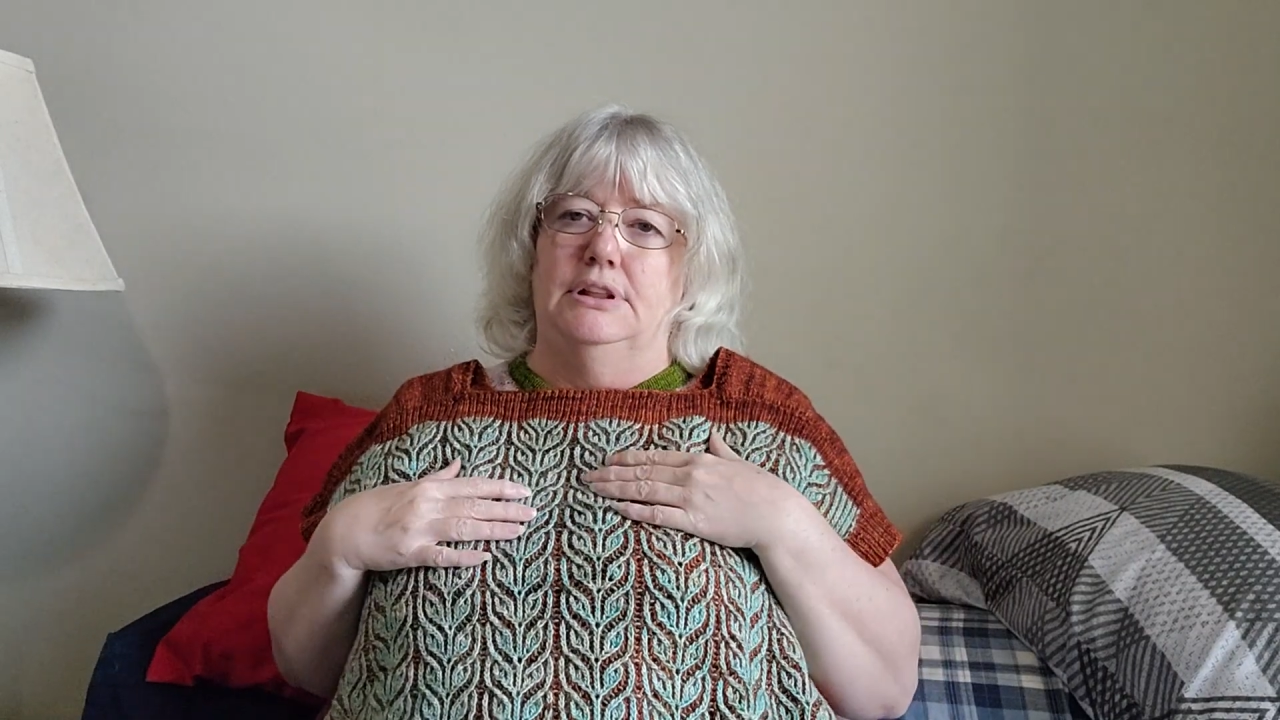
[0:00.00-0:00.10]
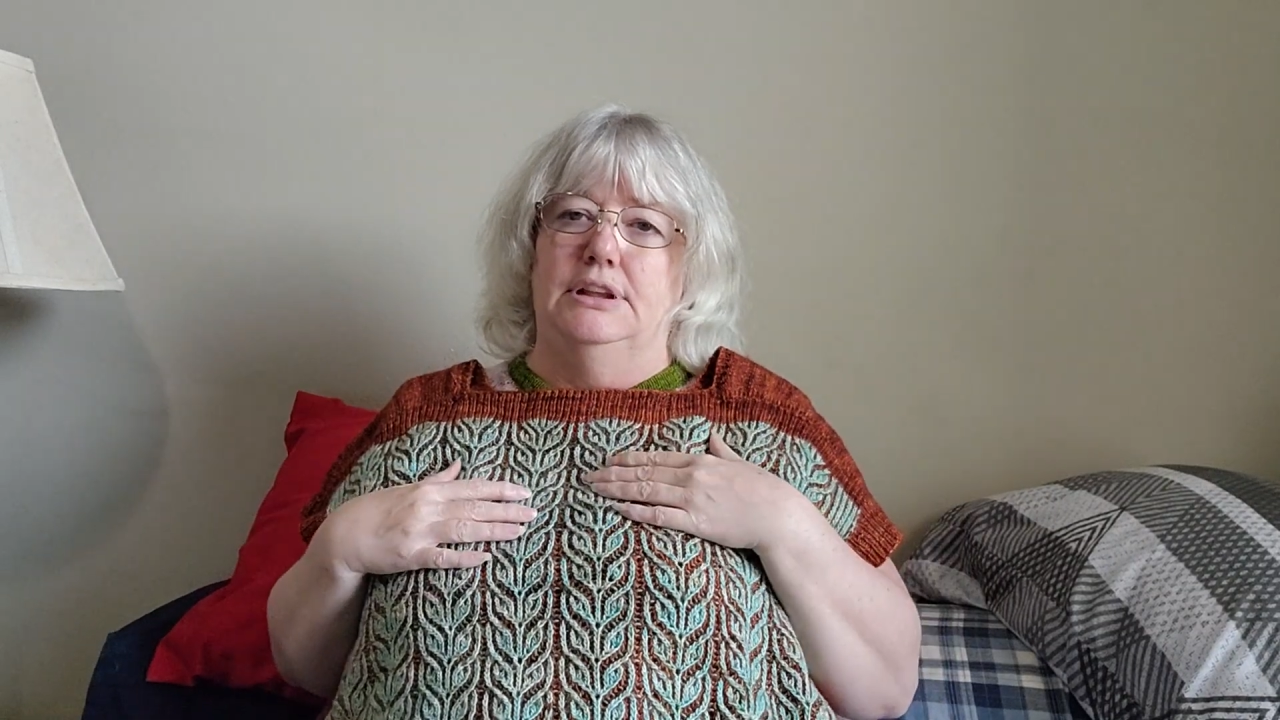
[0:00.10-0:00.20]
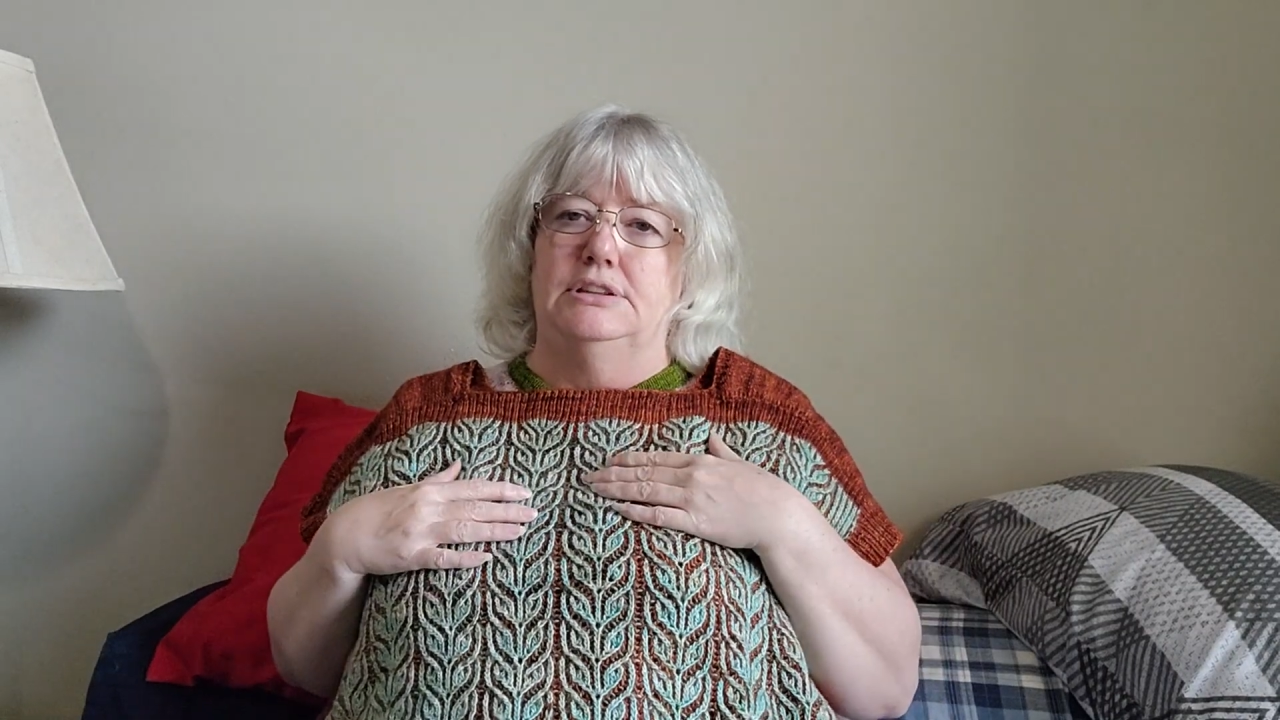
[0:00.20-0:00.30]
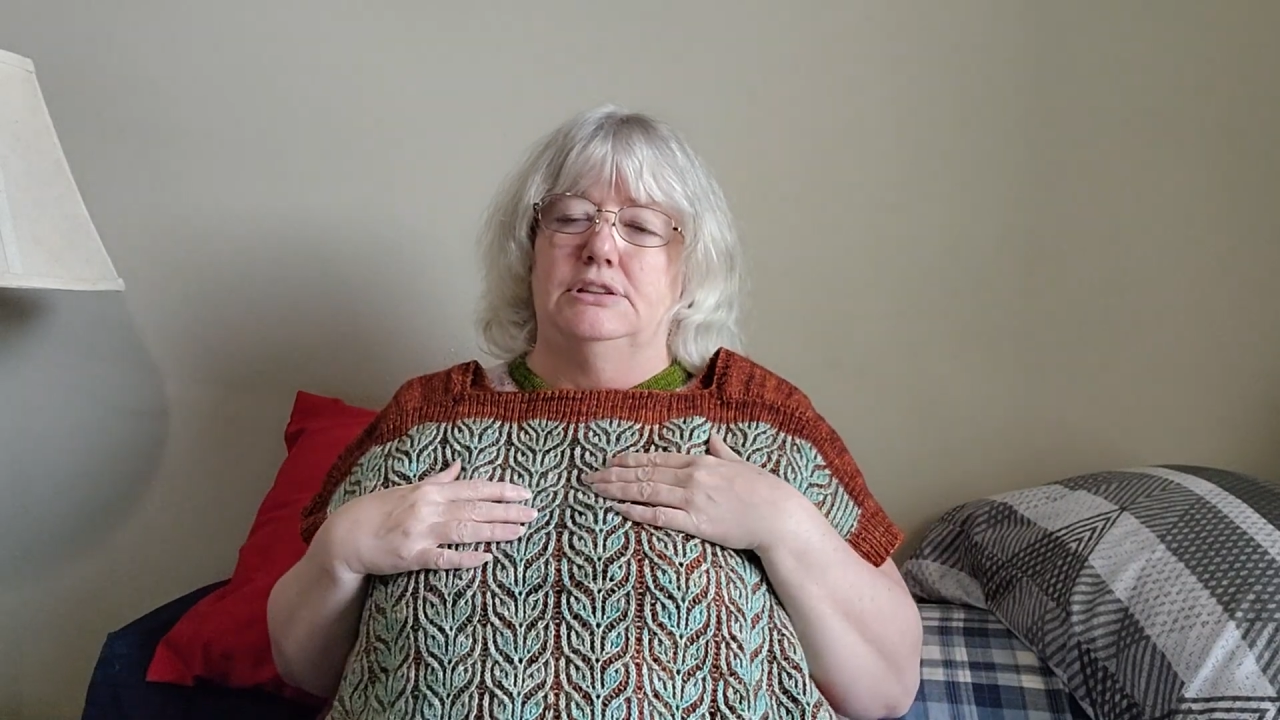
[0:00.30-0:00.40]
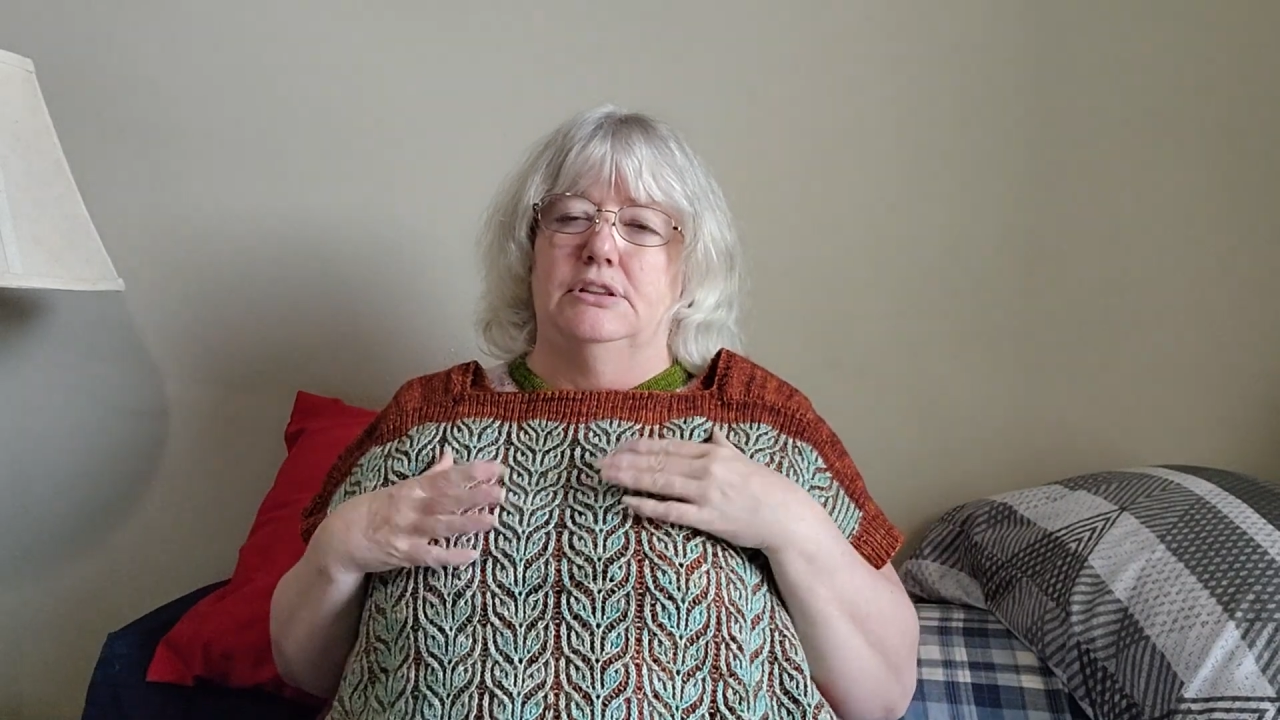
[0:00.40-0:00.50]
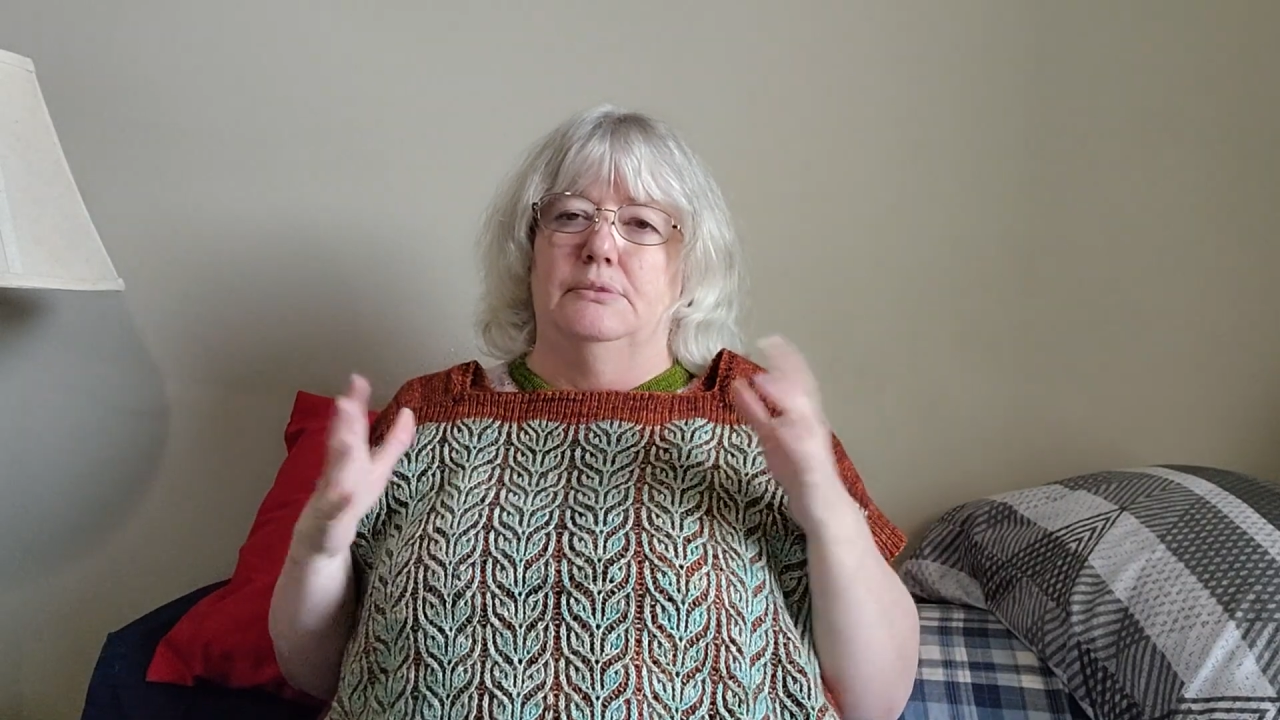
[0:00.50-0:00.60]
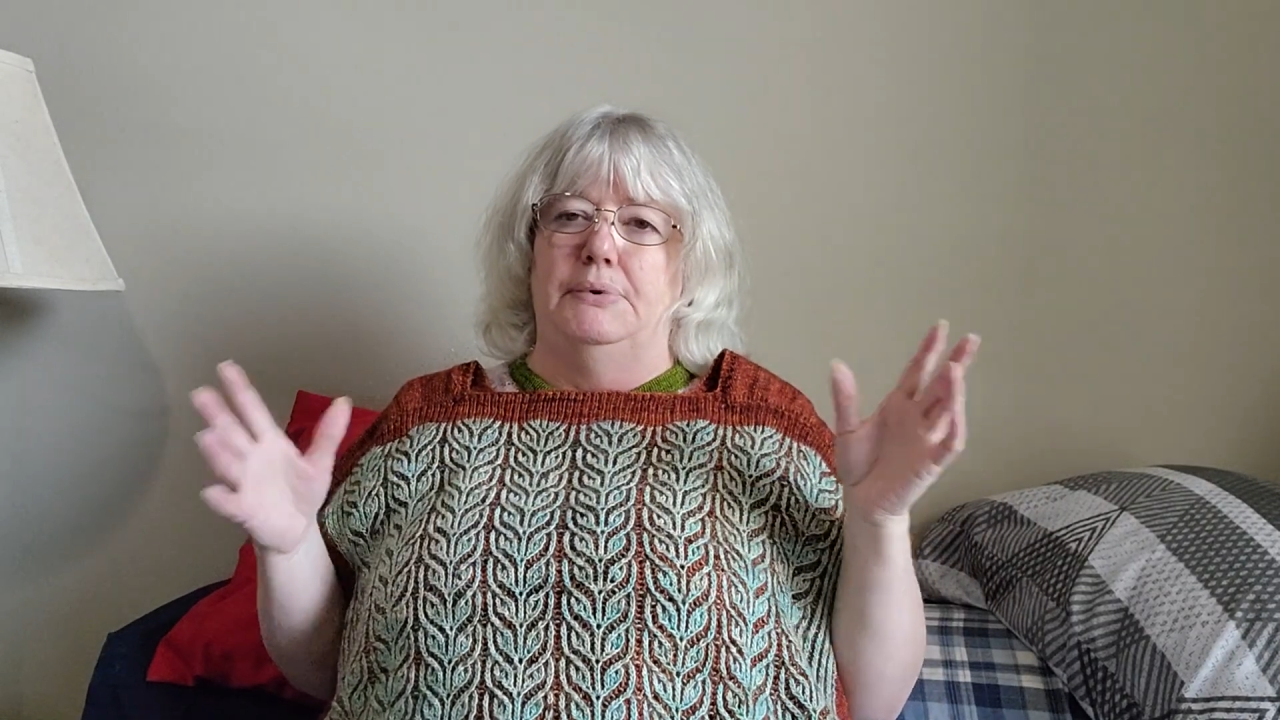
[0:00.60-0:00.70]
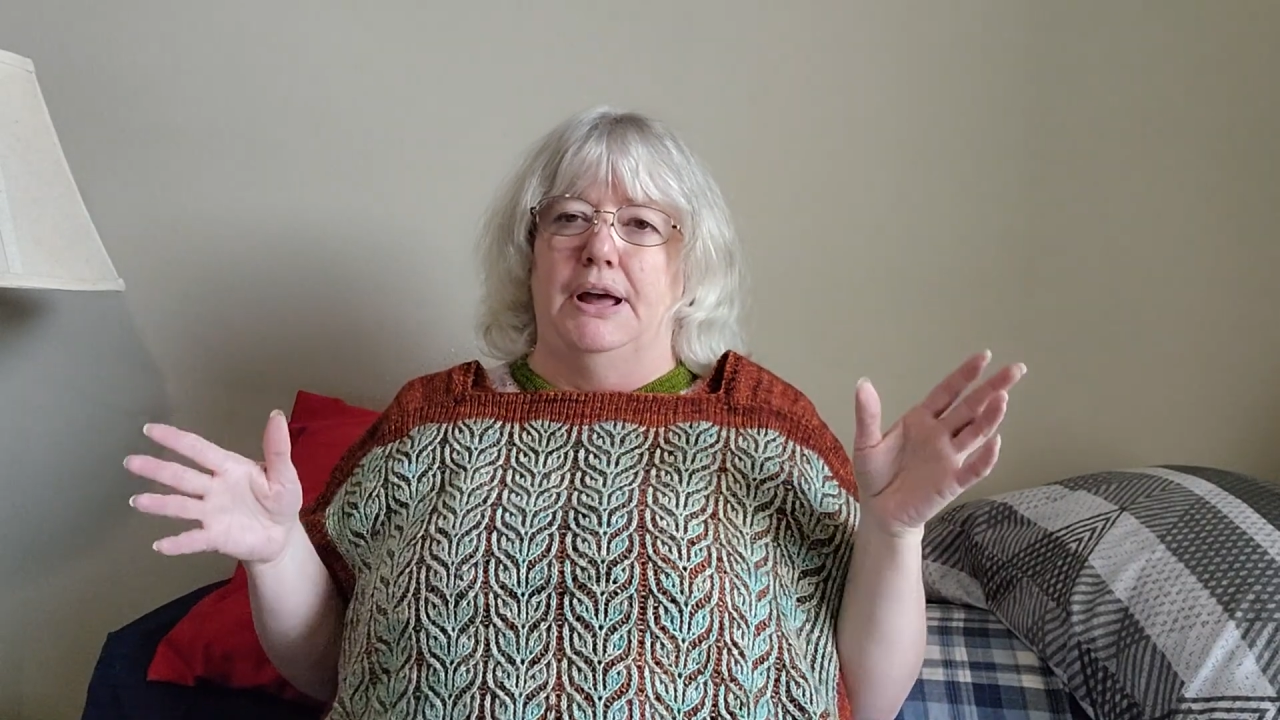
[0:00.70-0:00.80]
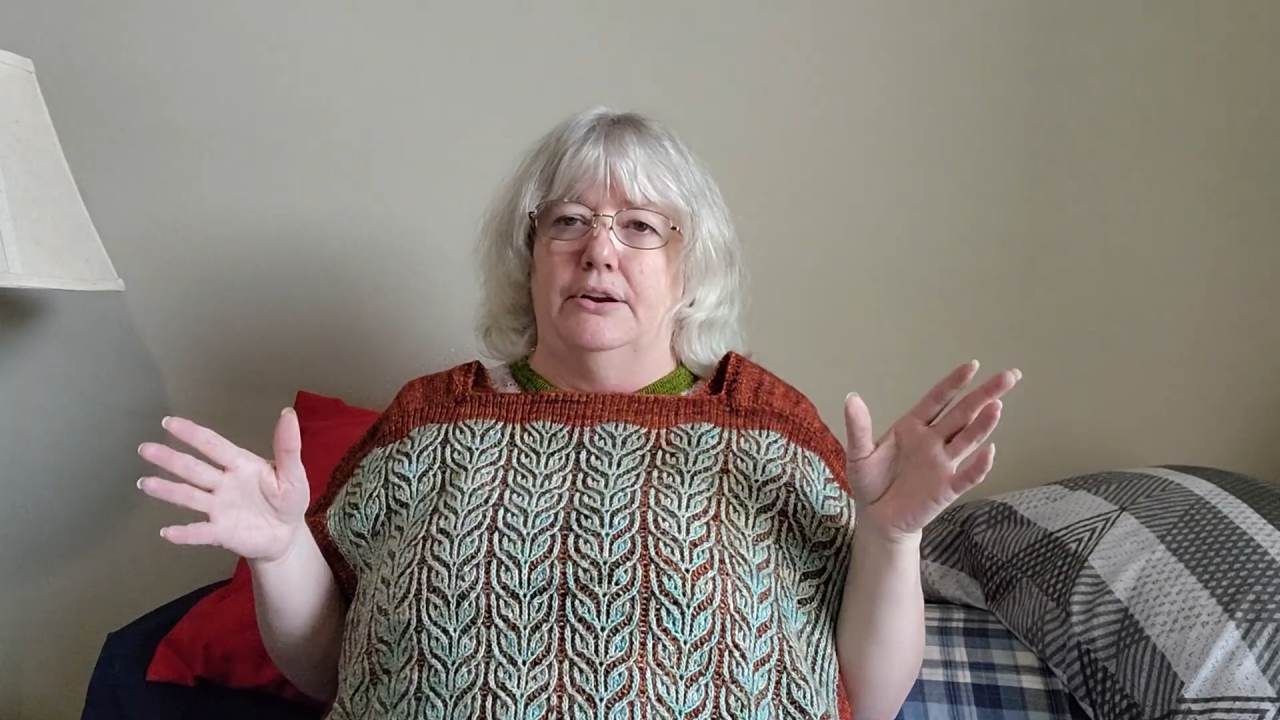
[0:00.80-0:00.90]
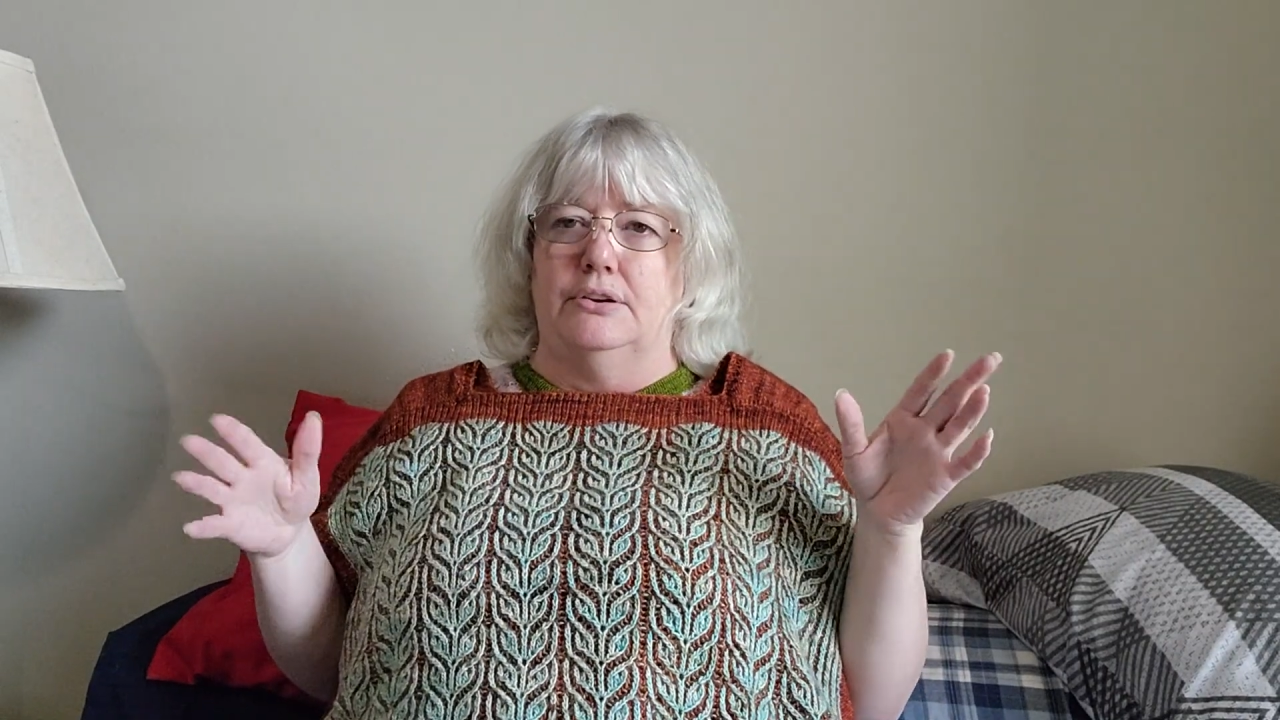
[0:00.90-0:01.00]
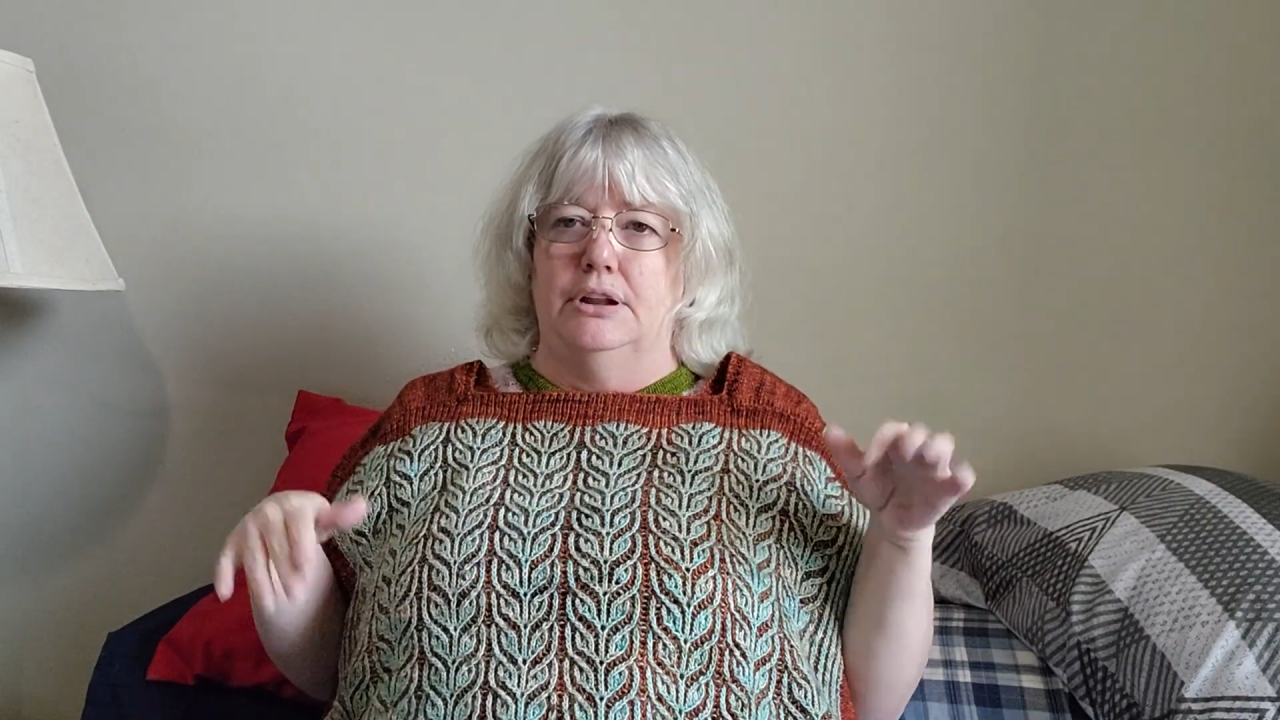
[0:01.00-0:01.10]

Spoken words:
link to the pattern